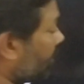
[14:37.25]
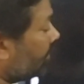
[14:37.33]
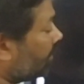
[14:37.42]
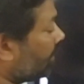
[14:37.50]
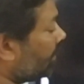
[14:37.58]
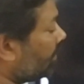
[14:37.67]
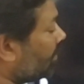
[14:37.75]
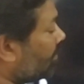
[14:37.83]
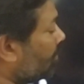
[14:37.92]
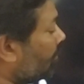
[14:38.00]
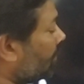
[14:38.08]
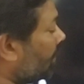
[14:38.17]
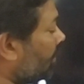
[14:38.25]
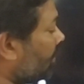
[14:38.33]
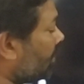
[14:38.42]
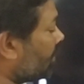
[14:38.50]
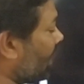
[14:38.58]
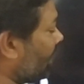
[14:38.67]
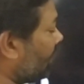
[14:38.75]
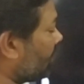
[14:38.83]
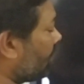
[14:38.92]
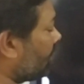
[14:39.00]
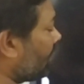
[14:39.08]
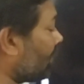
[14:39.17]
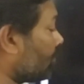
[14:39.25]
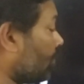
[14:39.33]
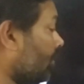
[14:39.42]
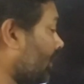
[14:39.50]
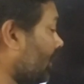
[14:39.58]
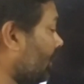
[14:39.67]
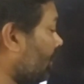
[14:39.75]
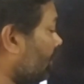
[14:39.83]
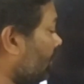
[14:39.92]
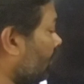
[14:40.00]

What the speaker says: the train is moving in this direction, then only